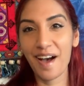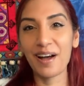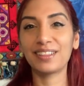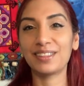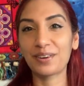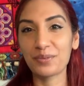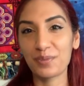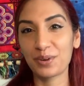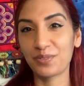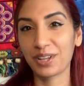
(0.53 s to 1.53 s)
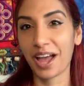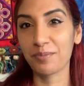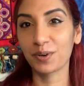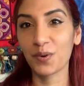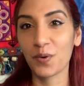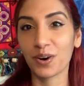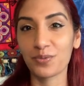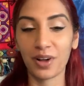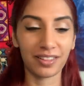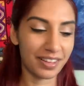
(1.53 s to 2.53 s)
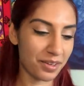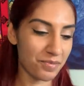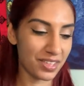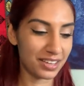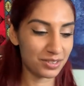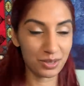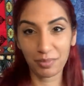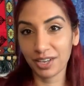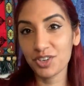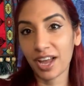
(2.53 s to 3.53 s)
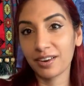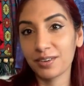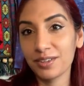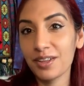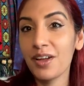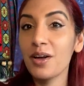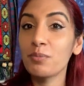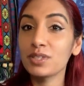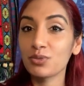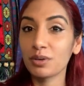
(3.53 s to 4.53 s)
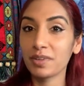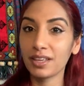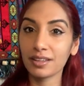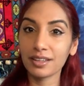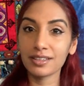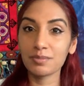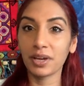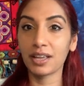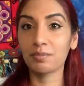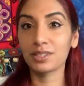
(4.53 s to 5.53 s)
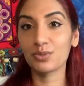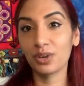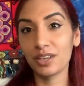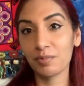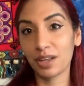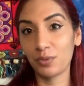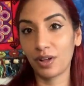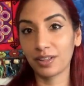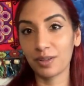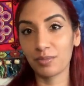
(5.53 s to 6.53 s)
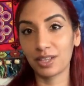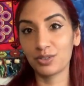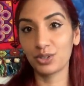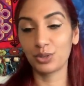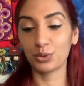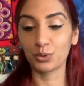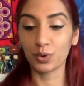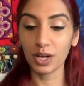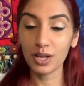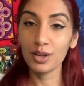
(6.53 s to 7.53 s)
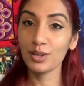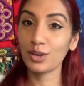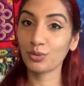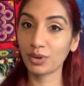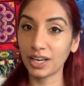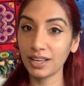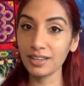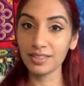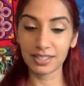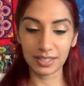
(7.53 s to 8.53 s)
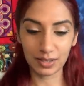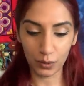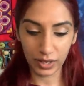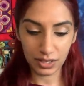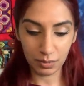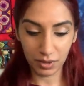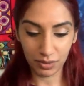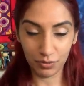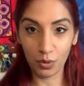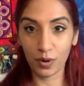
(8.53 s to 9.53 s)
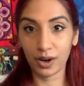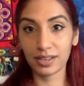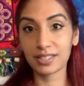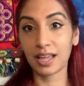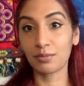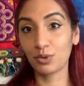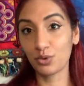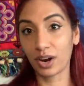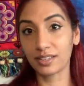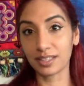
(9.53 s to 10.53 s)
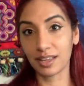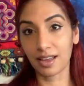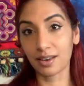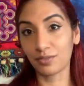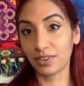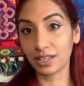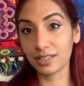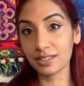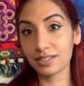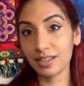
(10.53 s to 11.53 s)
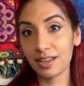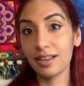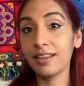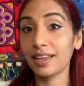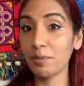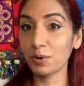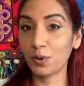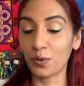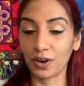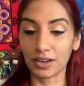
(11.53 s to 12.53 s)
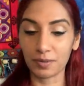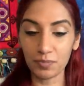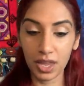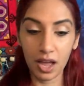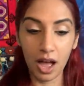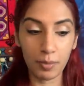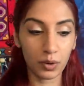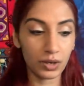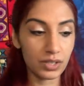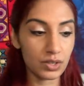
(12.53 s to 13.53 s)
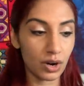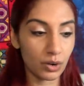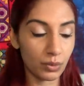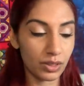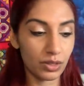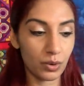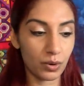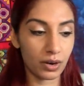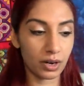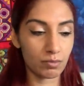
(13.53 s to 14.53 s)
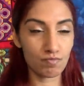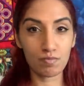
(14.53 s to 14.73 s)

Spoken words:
Hello, beautiful Capricorn. Welcome into my channel, Miss Reema Healings. My name is Reem, and welcome into your reading. This is going to be for Sun, Moon, Rising, and Venus, Capricorn. I'm going to start with your...